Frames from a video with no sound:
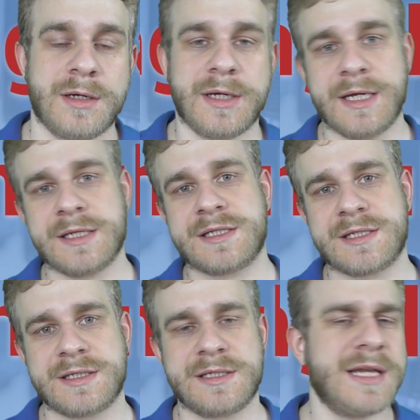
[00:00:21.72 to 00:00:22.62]

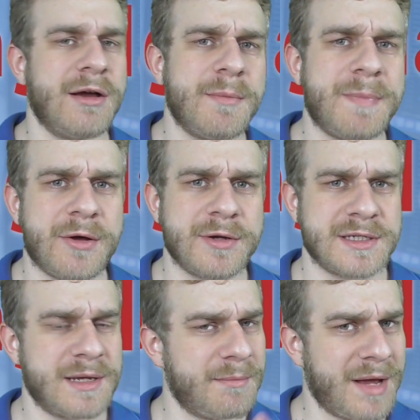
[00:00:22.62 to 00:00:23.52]
It's now about
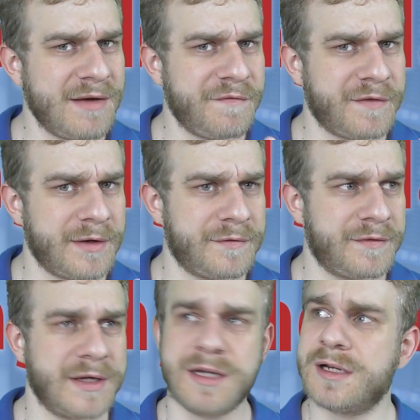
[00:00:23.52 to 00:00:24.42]
a month, I
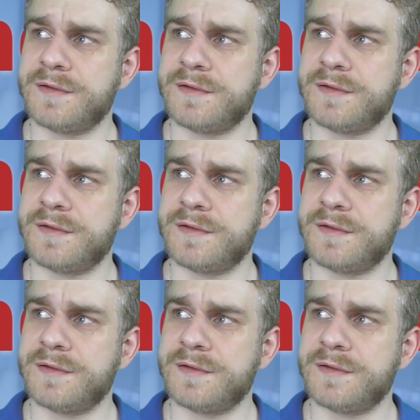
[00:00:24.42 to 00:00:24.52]
think.